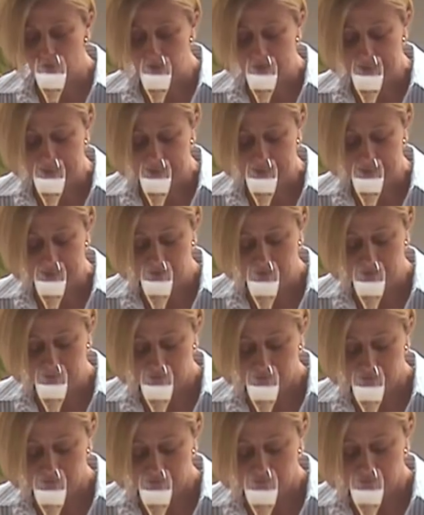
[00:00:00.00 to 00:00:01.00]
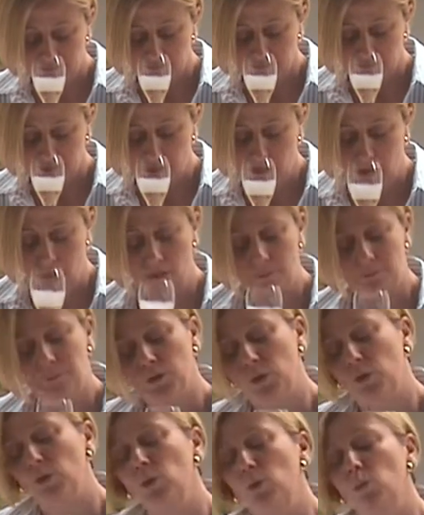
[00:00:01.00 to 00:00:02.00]
and vanilla and
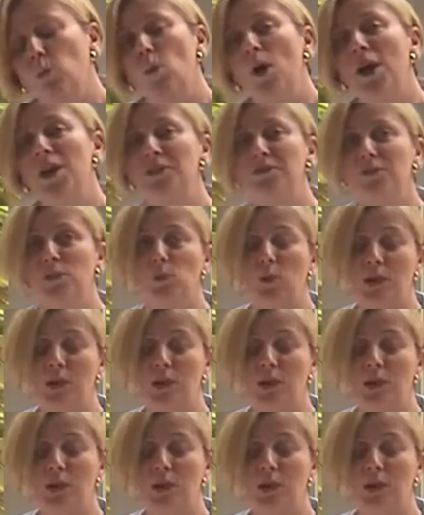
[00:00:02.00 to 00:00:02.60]
all the wonderful,